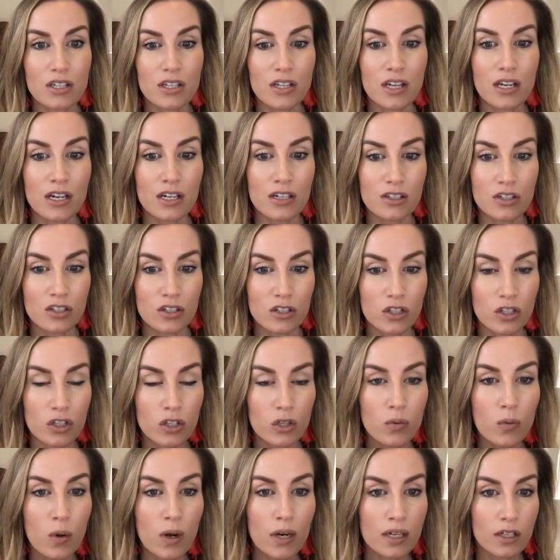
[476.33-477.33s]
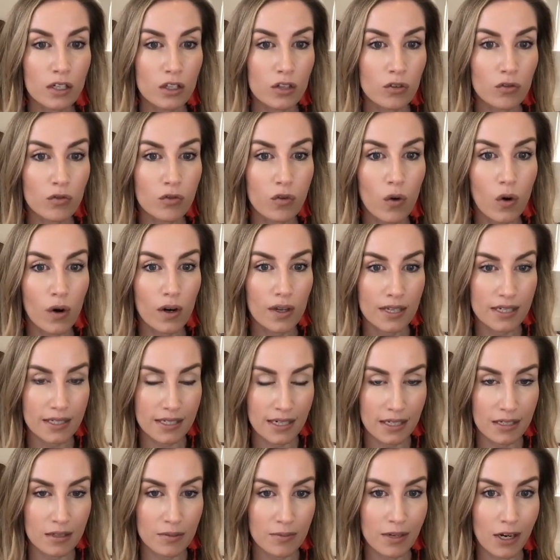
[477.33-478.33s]
Q1 and Q4 that
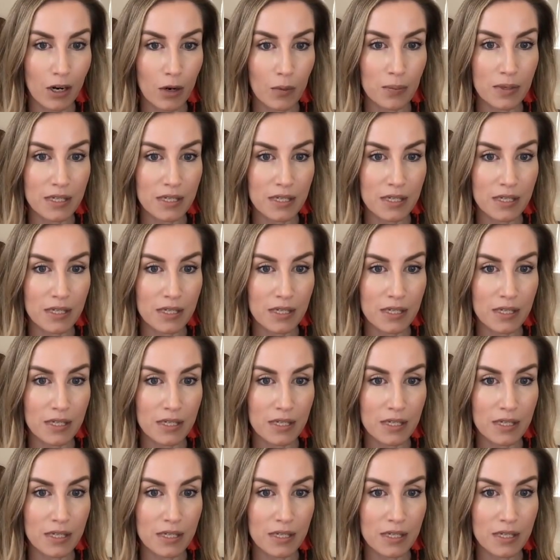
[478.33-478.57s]
tend to be our